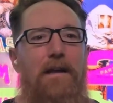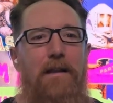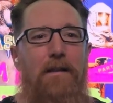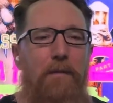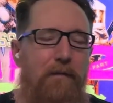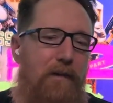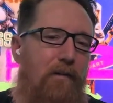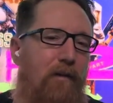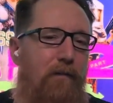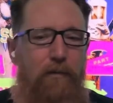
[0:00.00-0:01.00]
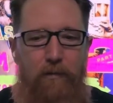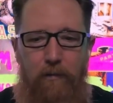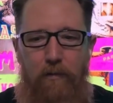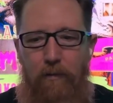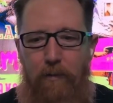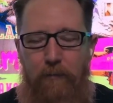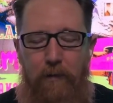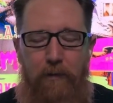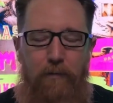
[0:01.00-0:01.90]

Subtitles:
the movie itself is just a lot of fun.